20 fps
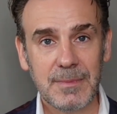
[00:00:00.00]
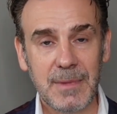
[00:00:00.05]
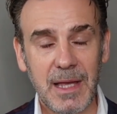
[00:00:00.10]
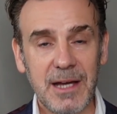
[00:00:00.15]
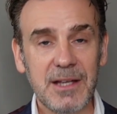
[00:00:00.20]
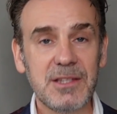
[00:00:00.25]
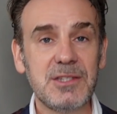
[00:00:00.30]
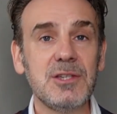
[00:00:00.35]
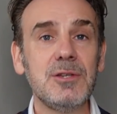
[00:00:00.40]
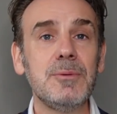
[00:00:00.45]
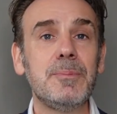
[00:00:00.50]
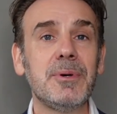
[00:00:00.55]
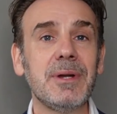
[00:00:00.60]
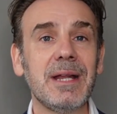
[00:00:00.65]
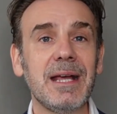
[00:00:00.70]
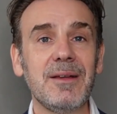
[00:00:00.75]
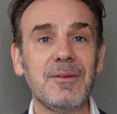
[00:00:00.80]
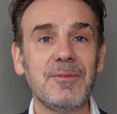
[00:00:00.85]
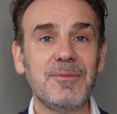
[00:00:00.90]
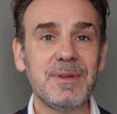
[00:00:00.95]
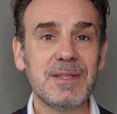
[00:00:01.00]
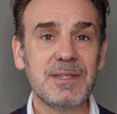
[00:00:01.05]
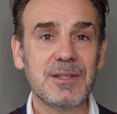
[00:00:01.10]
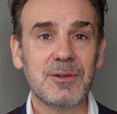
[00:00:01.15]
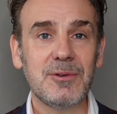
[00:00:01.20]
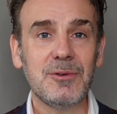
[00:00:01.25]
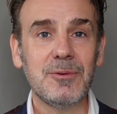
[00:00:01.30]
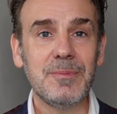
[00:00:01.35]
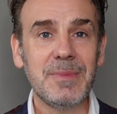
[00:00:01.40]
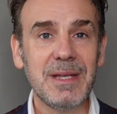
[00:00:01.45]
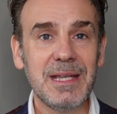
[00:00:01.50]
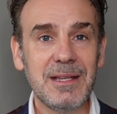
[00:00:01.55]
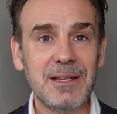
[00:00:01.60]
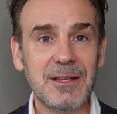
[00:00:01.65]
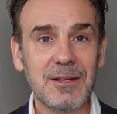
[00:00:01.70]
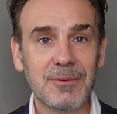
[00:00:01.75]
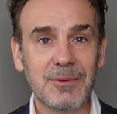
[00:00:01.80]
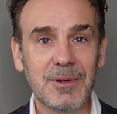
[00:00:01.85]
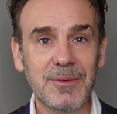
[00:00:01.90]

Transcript: I do put out physical media